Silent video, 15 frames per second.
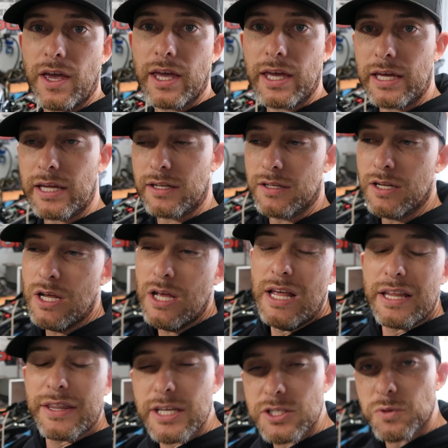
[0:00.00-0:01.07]
and
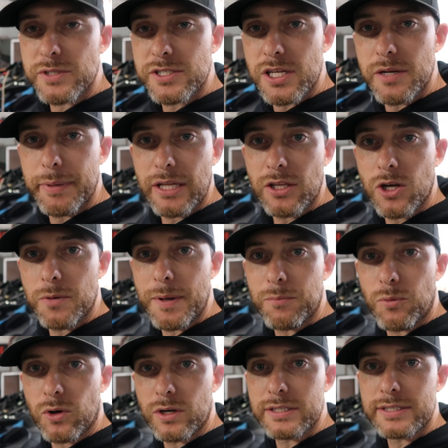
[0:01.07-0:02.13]
this one's gonna be a little bit
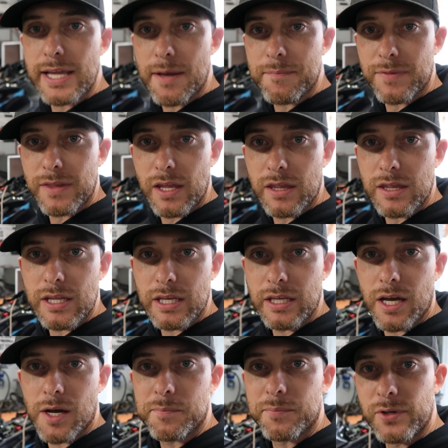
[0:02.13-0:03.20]
more in depth than
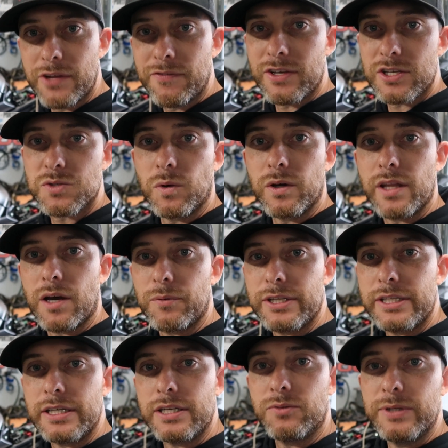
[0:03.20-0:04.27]
the previous one that we
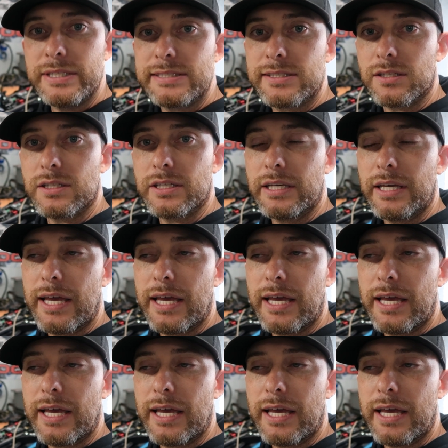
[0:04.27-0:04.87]
did recently.